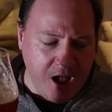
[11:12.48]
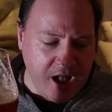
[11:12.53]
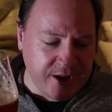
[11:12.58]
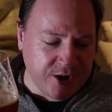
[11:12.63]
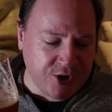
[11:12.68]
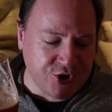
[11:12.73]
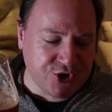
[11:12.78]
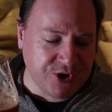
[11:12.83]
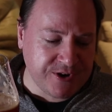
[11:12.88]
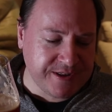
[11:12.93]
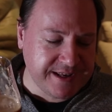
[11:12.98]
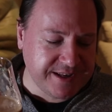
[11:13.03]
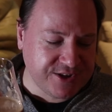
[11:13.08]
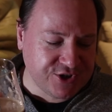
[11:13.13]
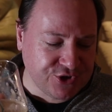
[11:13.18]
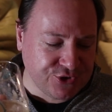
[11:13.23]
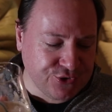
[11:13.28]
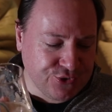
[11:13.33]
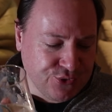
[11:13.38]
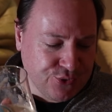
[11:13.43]
going to enjoy
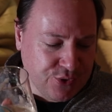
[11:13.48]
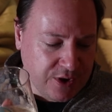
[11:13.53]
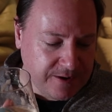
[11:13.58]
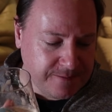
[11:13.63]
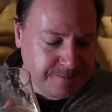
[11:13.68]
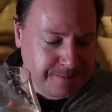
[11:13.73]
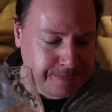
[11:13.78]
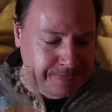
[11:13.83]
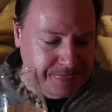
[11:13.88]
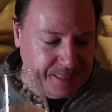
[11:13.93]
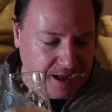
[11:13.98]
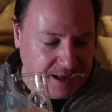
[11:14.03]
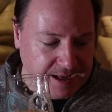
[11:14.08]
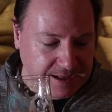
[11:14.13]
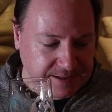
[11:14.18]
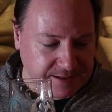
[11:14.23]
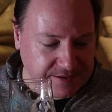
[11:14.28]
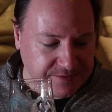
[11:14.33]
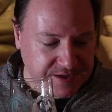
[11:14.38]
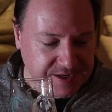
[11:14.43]
these two
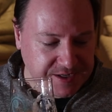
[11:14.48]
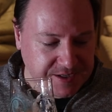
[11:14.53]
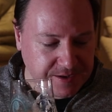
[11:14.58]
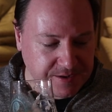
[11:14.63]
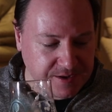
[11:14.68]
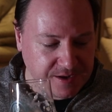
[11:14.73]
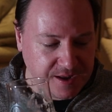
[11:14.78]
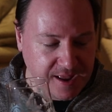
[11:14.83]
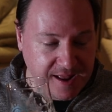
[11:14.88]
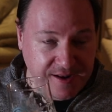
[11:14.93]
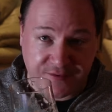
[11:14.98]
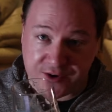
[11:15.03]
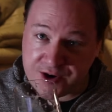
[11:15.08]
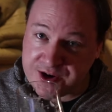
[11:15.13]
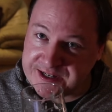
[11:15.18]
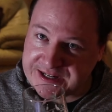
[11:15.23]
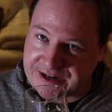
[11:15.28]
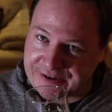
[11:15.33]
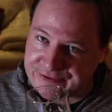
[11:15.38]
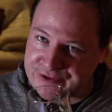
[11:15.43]
lovely and
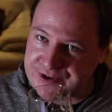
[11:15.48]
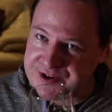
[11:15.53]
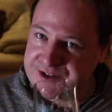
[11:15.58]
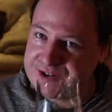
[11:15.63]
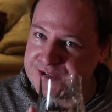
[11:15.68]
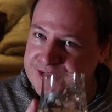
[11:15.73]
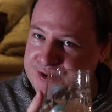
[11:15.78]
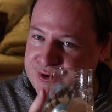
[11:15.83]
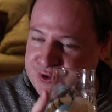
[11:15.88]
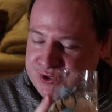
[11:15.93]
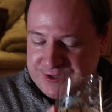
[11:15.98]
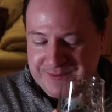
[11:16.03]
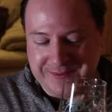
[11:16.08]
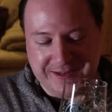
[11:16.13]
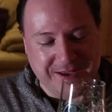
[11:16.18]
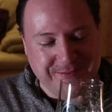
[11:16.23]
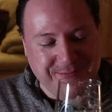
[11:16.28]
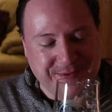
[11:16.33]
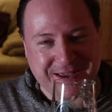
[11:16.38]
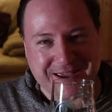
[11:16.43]
very different
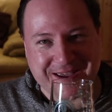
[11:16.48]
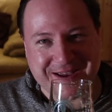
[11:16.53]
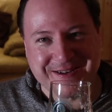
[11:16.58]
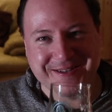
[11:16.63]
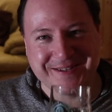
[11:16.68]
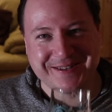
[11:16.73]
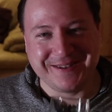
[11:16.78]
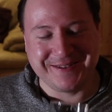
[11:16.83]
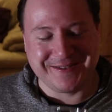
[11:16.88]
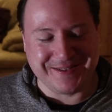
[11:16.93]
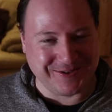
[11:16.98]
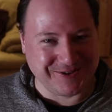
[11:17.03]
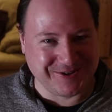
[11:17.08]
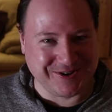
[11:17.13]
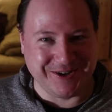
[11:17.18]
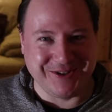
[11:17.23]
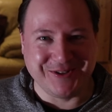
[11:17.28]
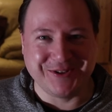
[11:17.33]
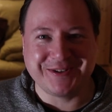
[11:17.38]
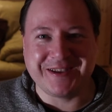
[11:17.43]
double IPAs that are
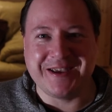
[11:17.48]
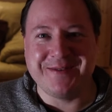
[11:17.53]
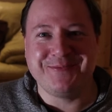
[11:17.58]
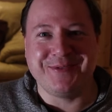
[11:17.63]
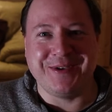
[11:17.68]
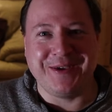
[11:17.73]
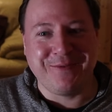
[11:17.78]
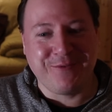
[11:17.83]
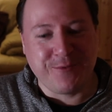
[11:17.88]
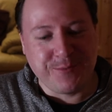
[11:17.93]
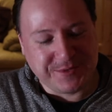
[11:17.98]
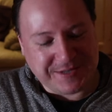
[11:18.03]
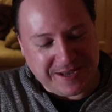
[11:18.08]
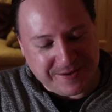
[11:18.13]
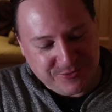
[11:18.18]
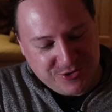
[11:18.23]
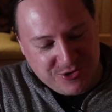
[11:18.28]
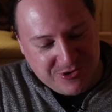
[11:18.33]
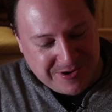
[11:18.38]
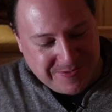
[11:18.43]
called the same thing from the
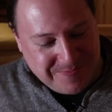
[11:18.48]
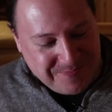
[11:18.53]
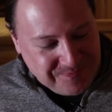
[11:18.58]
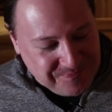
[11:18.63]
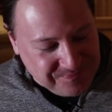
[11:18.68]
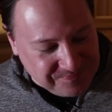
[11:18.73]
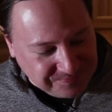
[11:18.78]
same brewery.